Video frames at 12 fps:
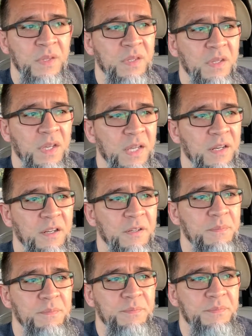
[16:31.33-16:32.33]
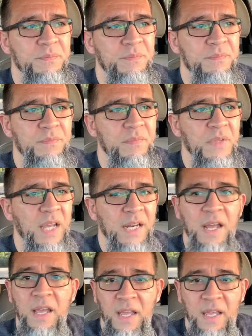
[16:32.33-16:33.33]
And
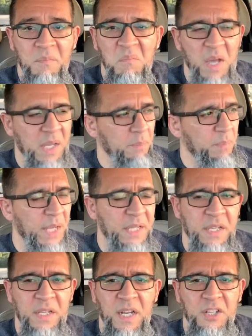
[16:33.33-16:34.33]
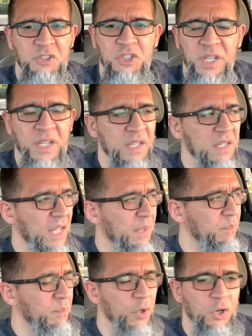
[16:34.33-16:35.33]
I ate bacon, I ate chicken, I
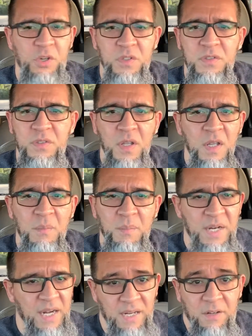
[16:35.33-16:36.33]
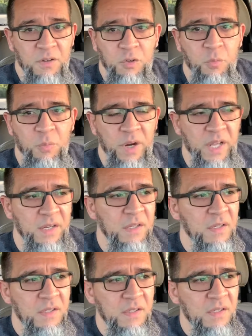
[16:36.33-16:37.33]
ate burgers, but I, you know, no bread.
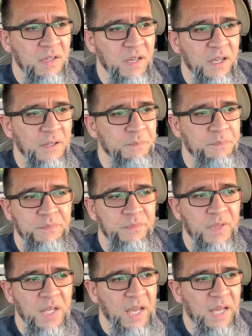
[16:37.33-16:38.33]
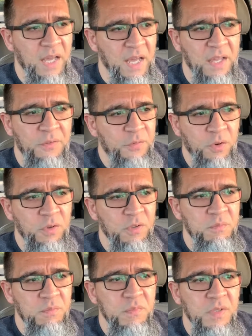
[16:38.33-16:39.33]
I ate food,
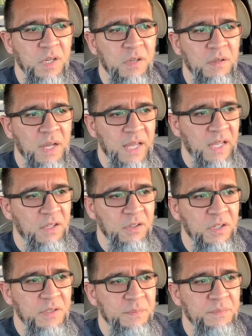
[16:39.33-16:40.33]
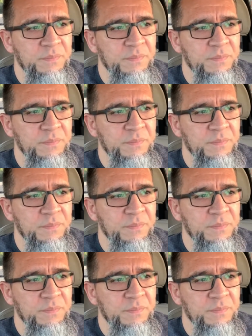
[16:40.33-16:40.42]
you know, I ate good.